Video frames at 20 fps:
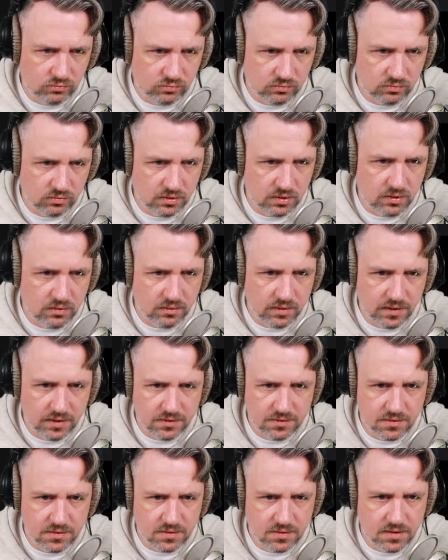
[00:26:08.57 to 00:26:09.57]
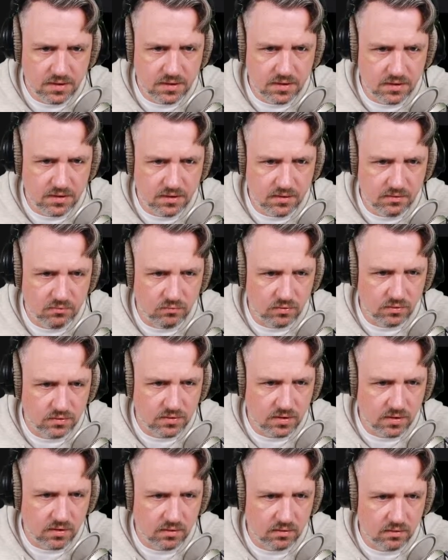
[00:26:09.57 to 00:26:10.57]
Leader ST will
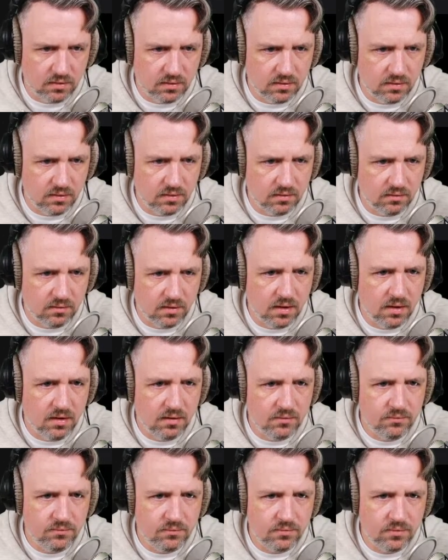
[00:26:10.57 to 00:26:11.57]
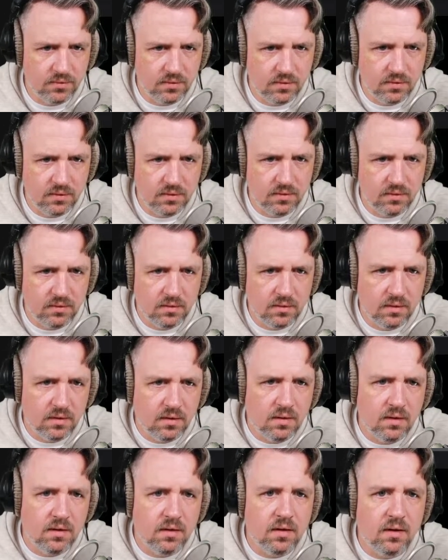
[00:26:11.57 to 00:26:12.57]
toggle it on or off.
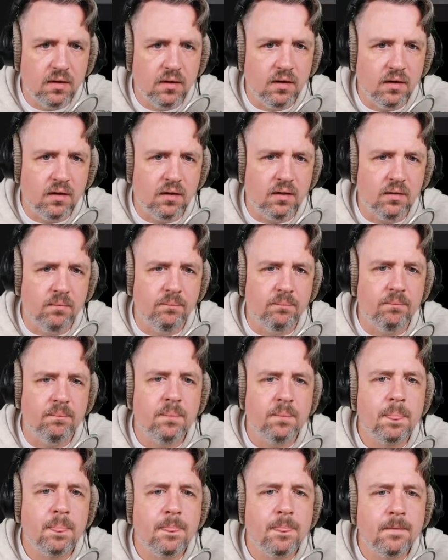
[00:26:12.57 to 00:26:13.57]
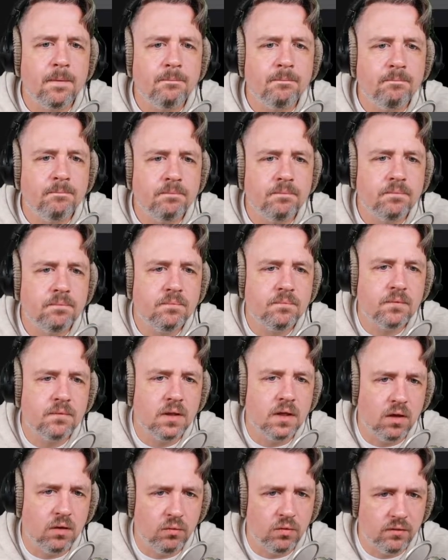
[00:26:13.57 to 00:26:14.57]
I
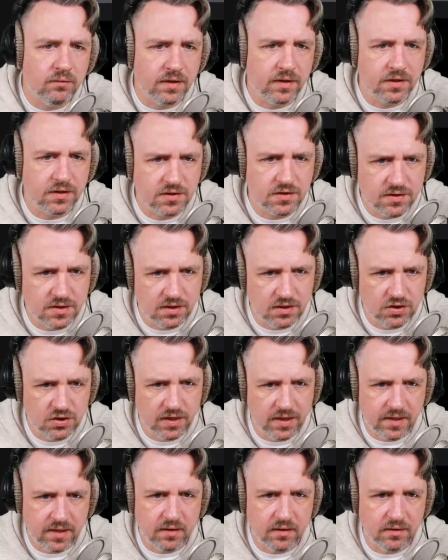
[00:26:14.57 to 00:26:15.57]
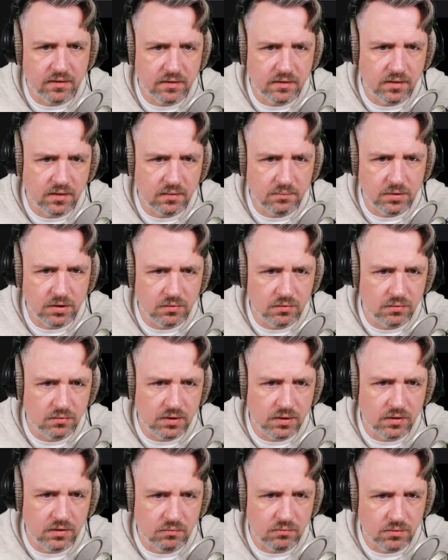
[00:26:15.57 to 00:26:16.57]
wonder if I can just say check on W
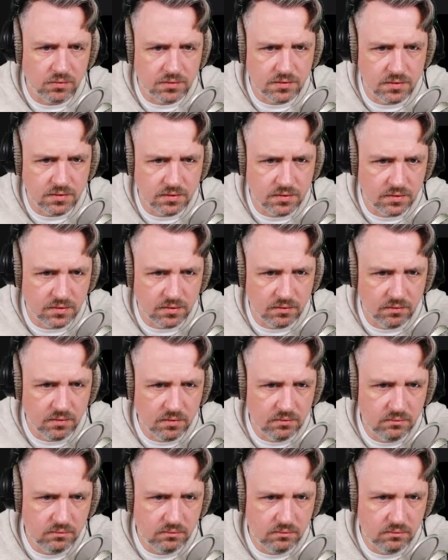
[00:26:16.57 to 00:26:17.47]
equals 0